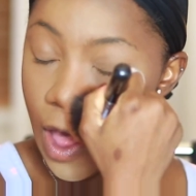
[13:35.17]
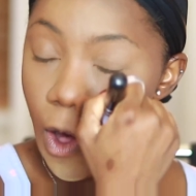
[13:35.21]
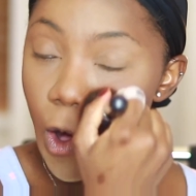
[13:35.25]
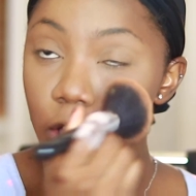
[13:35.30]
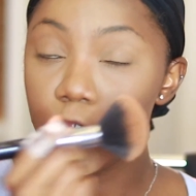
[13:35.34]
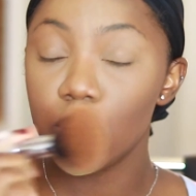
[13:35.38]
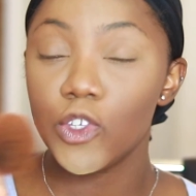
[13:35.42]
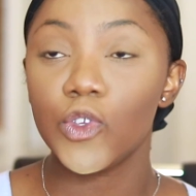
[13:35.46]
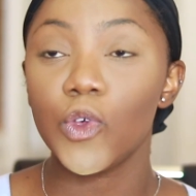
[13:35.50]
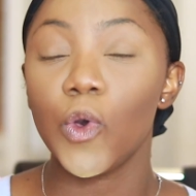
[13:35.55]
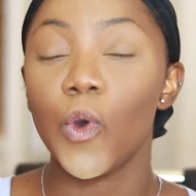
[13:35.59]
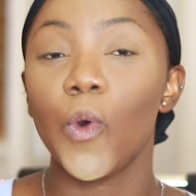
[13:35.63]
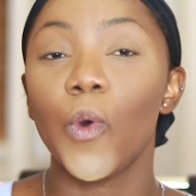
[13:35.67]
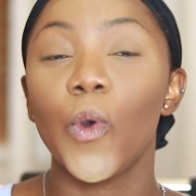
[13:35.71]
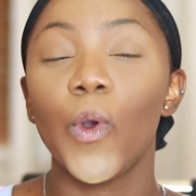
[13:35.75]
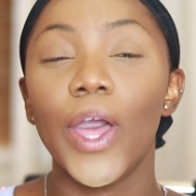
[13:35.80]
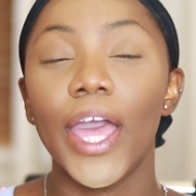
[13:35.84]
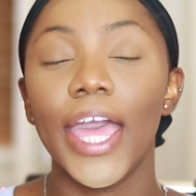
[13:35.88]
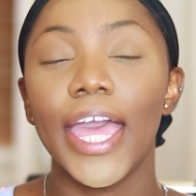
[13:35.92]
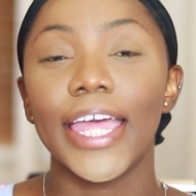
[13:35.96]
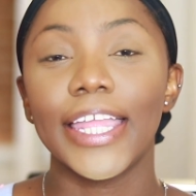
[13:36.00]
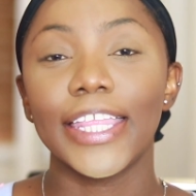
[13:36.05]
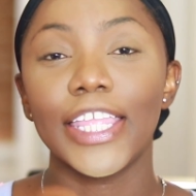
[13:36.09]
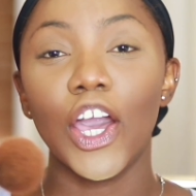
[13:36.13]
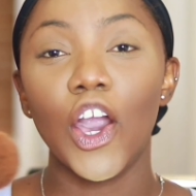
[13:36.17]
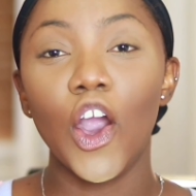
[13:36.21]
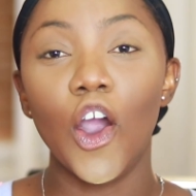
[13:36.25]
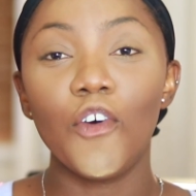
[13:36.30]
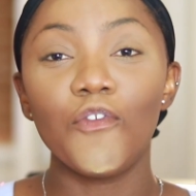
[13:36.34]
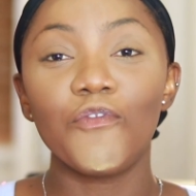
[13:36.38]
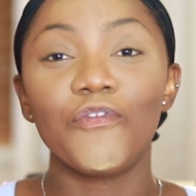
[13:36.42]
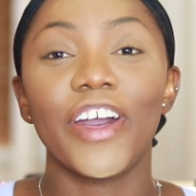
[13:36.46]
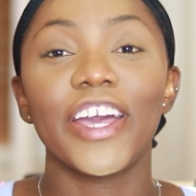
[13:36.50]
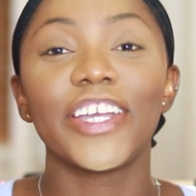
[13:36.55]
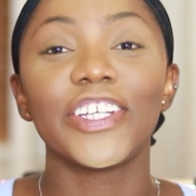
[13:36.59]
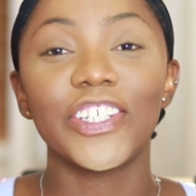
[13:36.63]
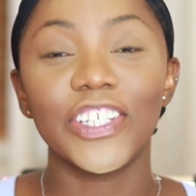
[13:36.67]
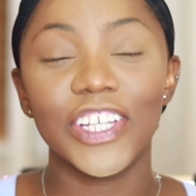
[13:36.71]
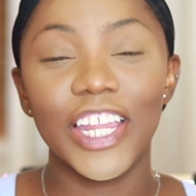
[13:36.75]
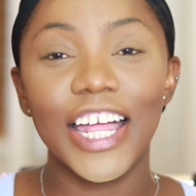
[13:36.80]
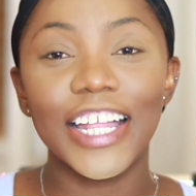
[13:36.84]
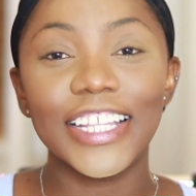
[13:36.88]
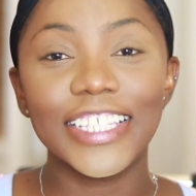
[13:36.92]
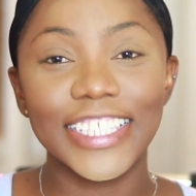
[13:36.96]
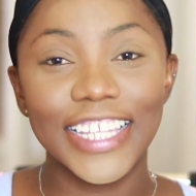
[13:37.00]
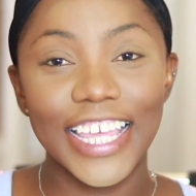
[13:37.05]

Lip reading: Also, the conventional